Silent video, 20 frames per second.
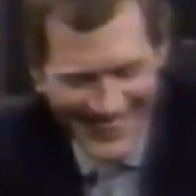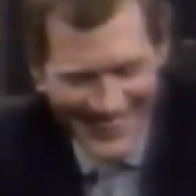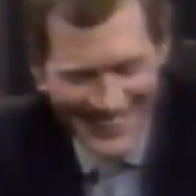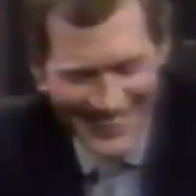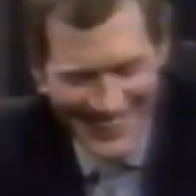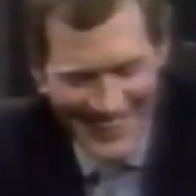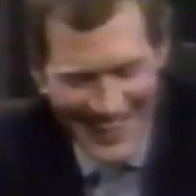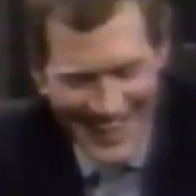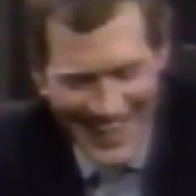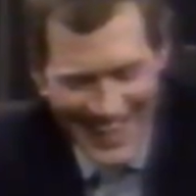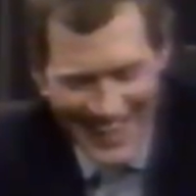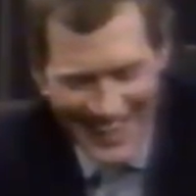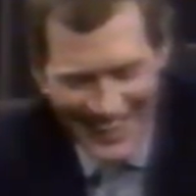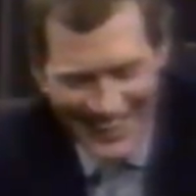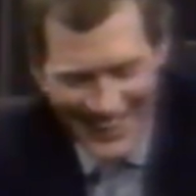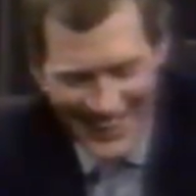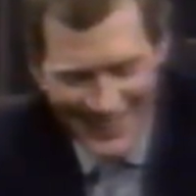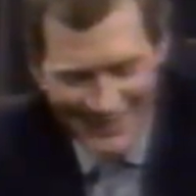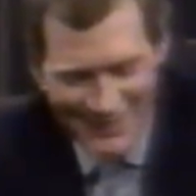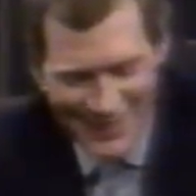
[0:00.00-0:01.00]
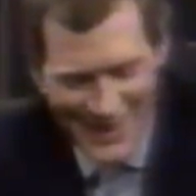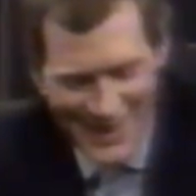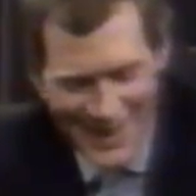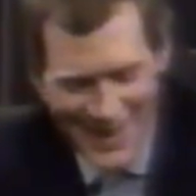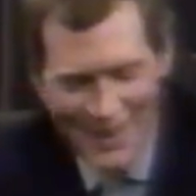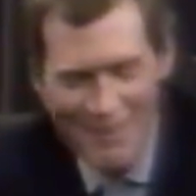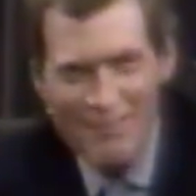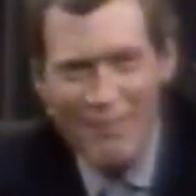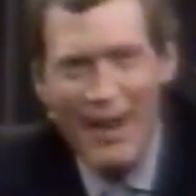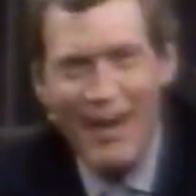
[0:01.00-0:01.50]
yeah, that'll be
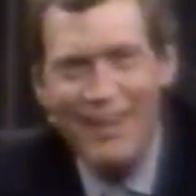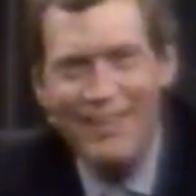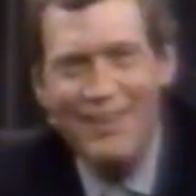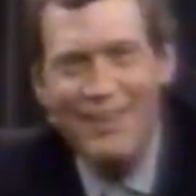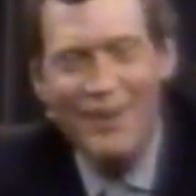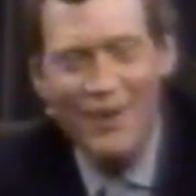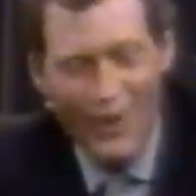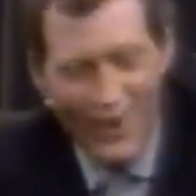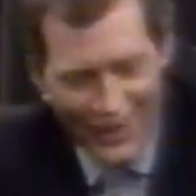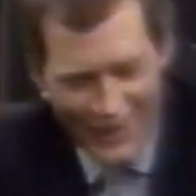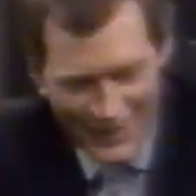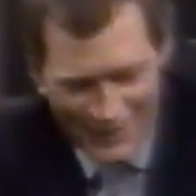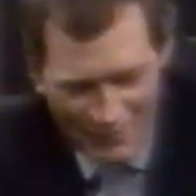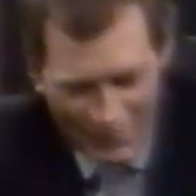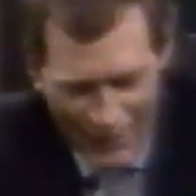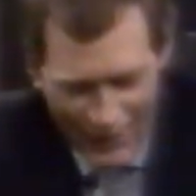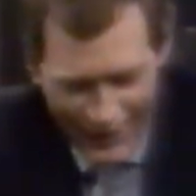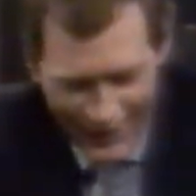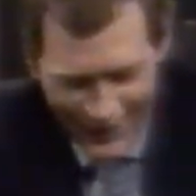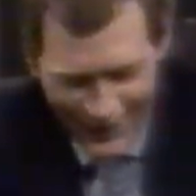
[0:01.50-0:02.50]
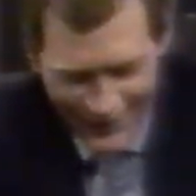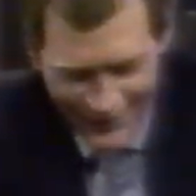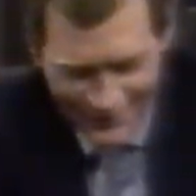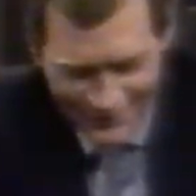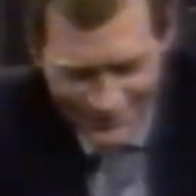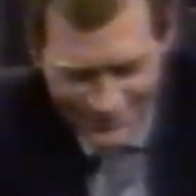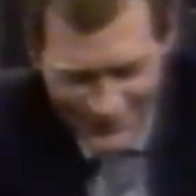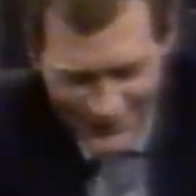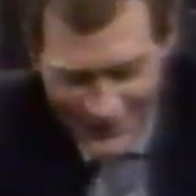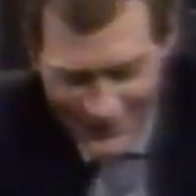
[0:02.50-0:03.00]
uh, Mike the dog tomorrow.
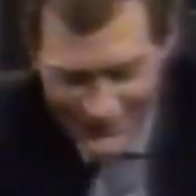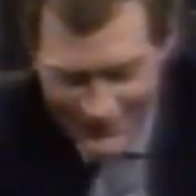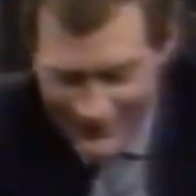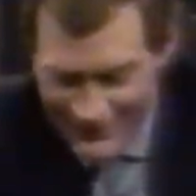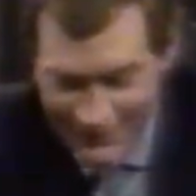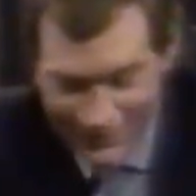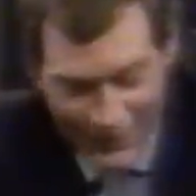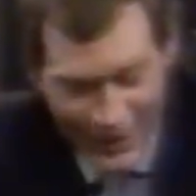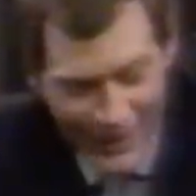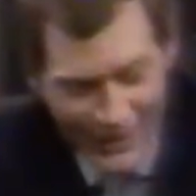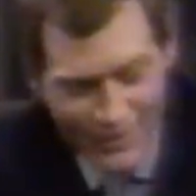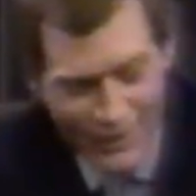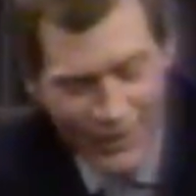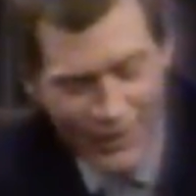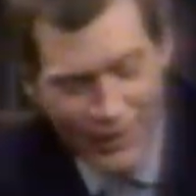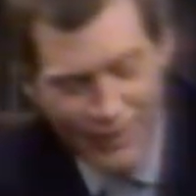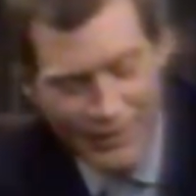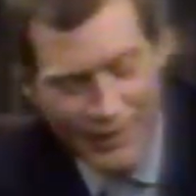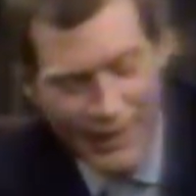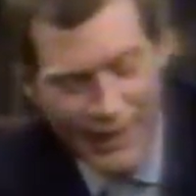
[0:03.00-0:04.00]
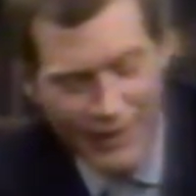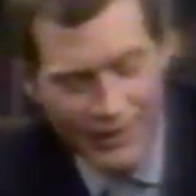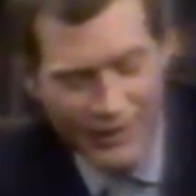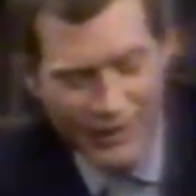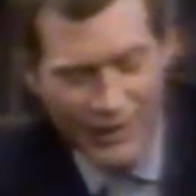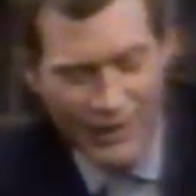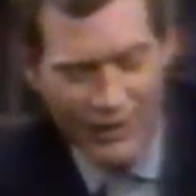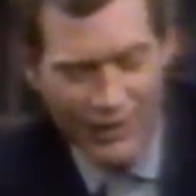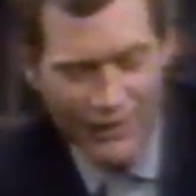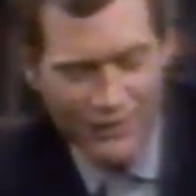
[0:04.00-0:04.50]
A fine dog, and
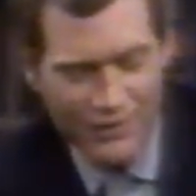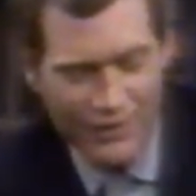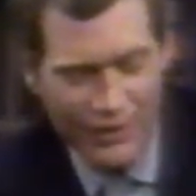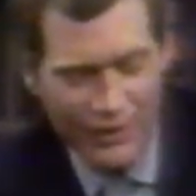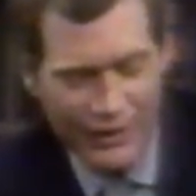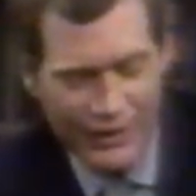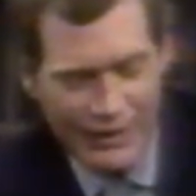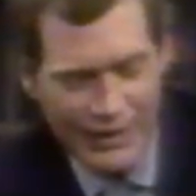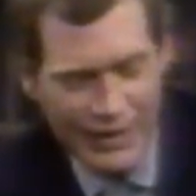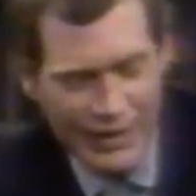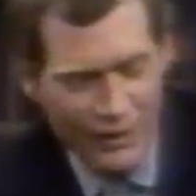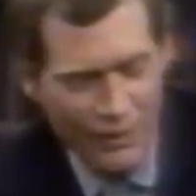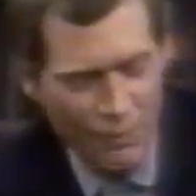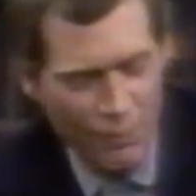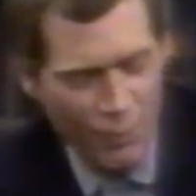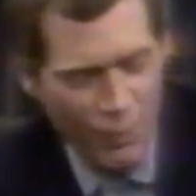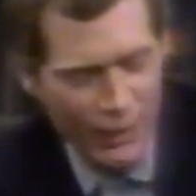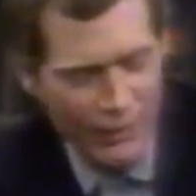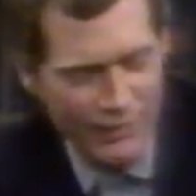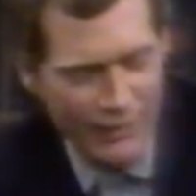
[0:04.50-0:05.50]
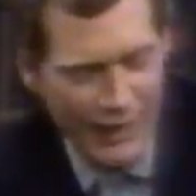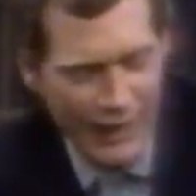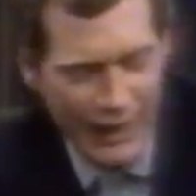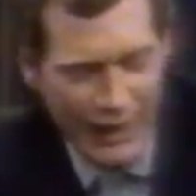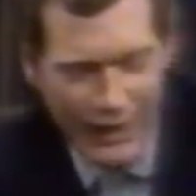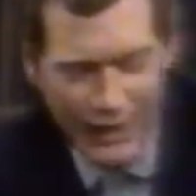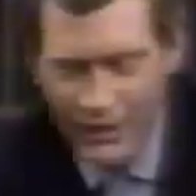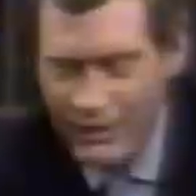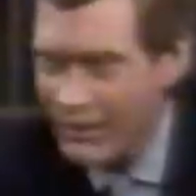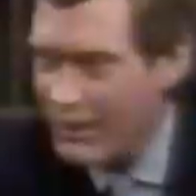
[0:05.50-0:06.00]
uh, also Tito
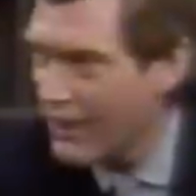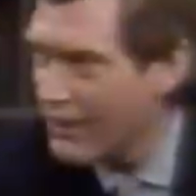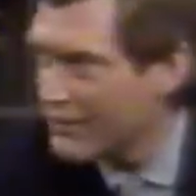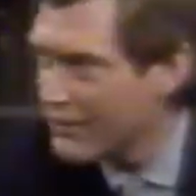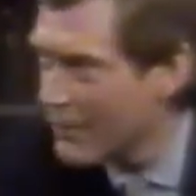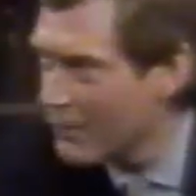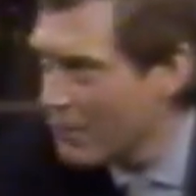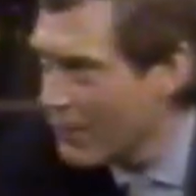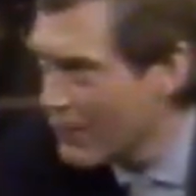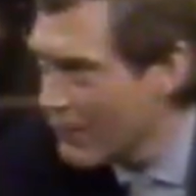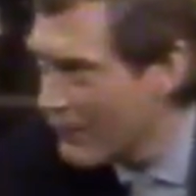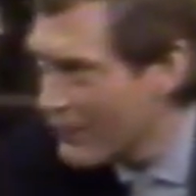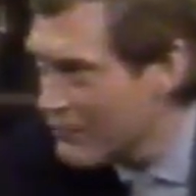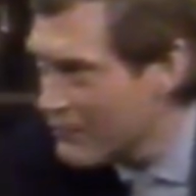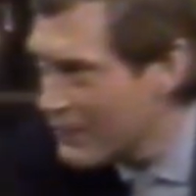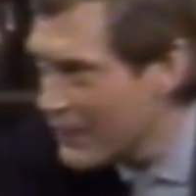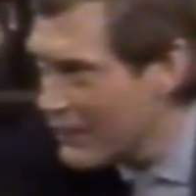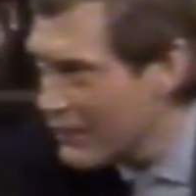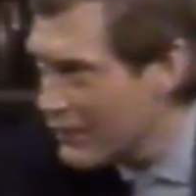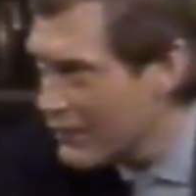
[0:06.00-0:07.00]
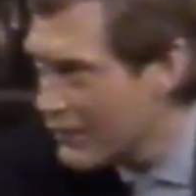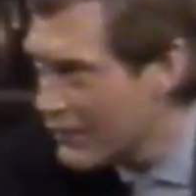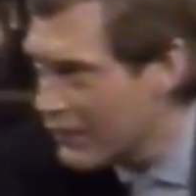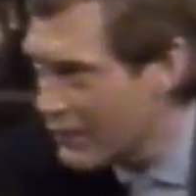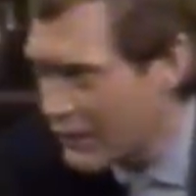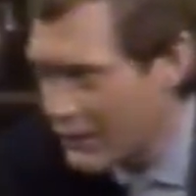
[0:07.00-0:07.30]
Puente. You guys gonna play with this man? Yeah. All